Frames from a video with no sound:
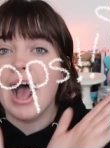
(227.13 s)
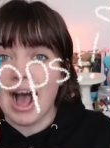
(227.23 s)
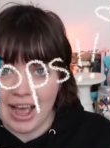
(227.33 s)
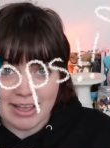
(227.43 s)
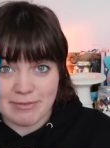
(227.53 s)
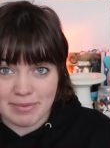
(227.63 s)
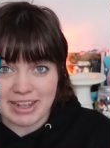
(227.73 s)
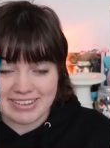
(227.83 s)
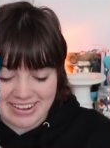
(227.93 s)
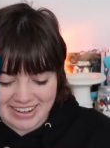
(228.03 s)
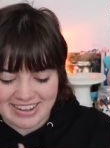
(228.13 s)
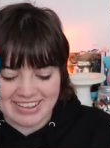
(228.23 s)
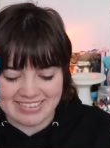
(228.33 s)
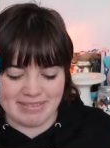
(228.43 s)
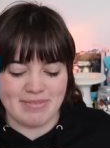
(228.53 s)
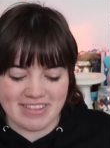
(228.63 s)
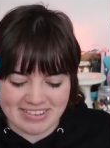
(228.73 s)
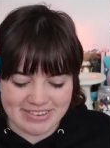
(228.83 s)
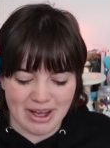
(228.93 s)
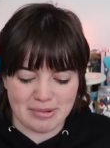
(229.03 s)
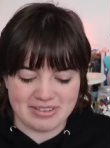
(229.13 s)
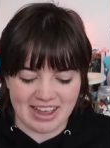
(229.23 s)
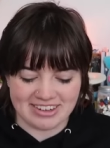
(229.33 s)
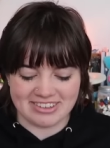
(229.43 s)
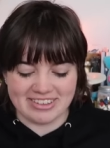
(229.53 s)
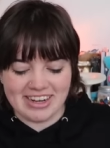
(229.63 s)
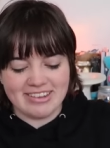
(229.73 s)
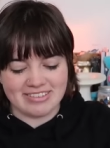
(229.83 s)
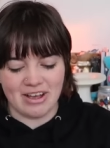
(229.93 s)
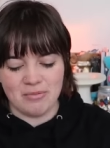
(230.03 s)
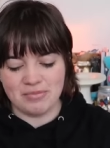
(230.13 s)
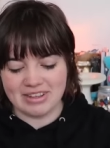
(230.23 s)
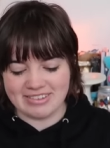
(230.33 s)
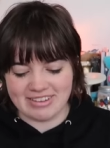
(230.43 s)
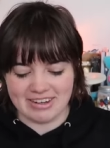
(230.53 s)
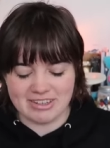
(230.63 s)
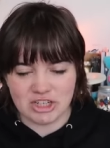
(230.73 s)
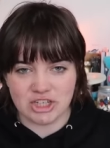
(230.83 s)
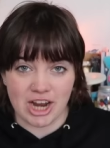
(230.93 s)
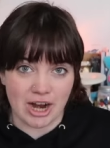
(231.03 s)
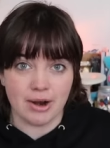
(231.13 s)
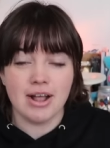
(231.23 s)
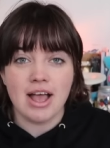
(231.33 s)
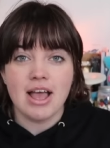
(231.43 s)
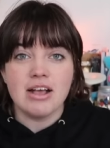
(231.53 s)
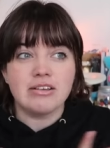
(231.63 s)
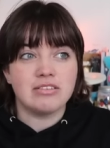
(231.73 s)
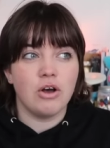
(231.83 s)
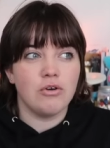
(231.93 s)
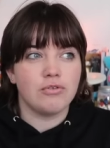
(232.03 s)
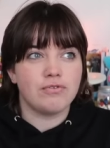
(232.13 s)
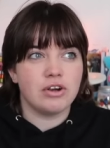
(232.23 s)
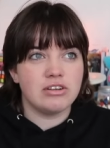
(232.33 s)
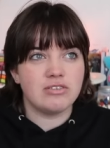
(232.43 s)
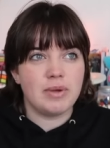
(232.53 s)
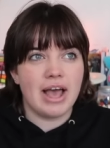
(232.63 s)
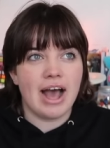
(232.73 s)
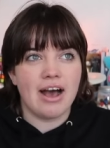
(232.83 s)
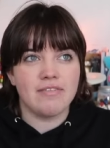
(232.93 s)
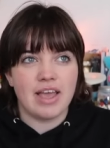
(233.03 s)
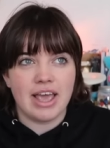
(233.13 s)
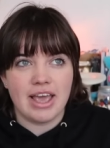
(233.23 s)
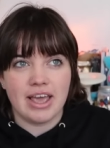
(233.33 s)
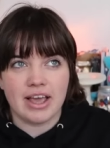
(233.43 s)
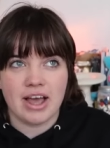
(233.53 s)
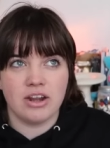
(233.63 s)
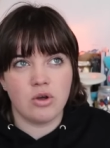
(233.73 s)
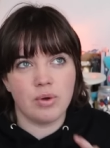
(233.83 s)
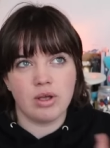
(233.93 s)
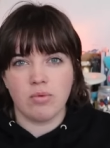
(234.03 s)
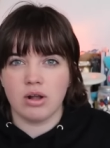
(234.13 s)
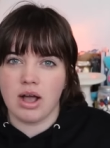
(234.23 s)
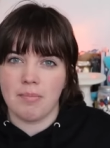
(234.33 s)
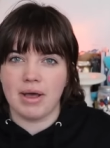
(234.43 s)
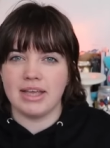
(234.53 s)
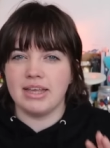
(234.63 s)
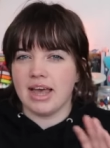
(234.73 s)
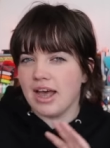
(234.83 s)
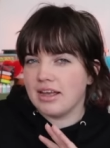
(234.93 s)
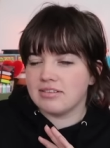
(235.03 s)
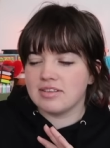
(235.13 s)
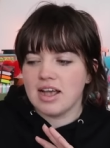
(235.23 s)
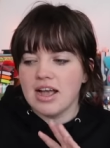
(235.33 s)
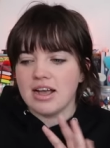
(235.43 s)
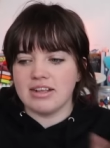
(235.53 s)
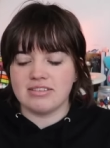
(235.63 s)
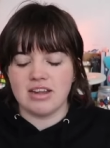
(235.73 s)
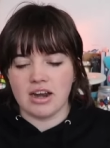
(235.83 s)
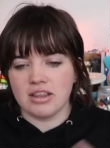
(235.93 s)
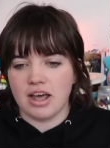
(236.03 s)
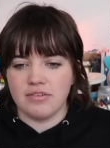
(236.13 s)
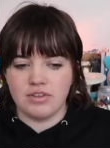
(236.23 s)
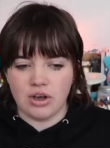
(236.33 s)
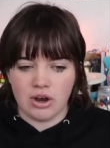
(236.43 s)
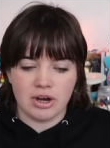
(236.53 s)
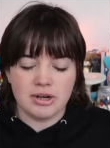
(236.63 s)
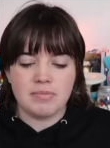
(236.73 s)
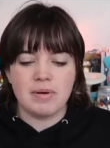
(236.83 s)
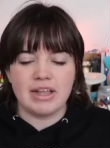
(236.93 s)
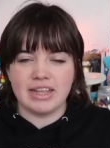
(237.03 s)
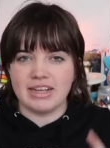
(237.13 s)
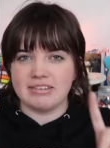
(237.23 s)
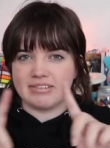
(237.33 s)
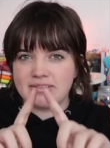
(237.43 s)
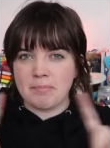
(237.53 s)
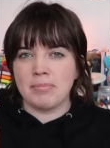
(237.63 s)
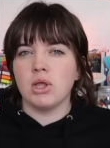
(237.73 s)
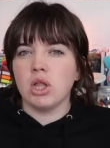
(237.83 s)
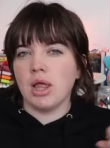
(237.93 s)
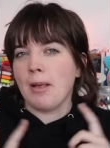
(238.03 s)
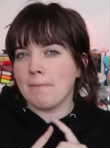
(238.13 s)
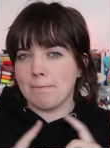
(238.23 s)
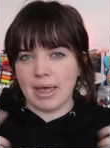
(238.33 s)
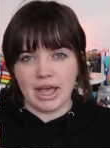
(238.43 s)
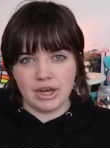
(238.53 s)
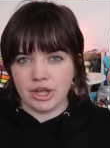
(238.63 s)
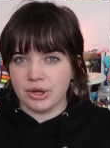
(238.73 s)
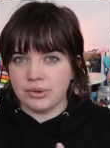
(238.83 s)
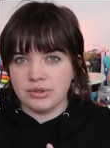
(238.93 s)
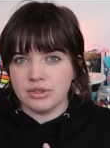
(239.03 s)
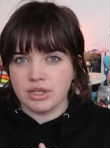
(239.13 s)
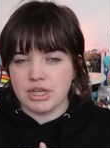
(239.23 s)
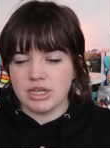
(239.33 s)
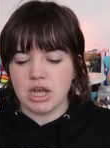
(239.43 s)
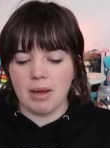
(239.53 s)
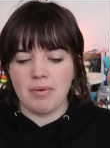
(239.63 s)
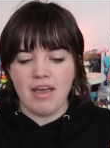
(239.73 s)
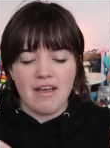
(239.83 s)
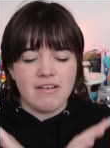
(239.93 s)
I have made uh, some of these tops actually, so I'm excited to share. So first we have a kind of quick workup, I guess. It's not a lot of yarn, but like a simple bandeau looking top.